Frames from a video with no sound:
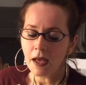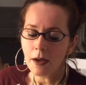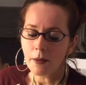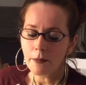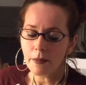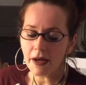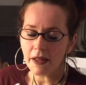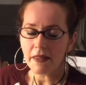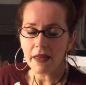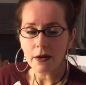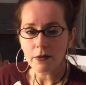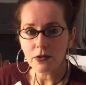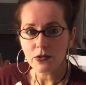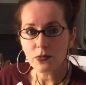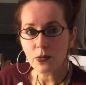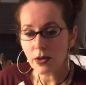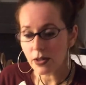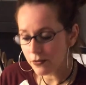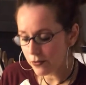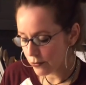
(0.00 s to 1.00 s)
But that was
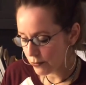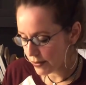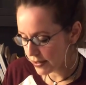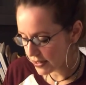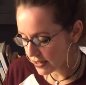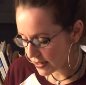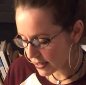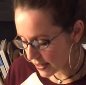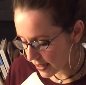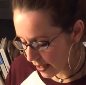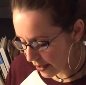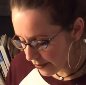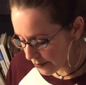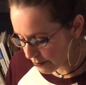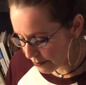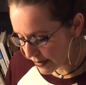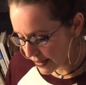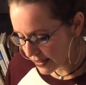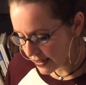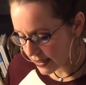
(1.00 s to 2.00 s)
one of the reasons. The other
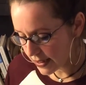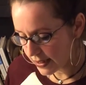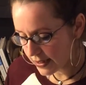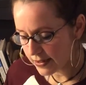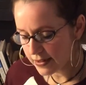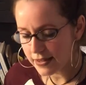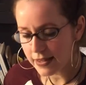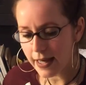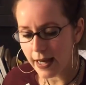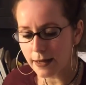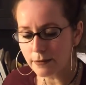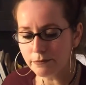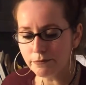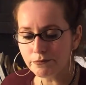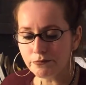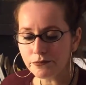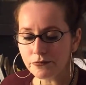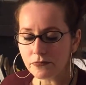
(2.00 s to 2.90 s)
reason is that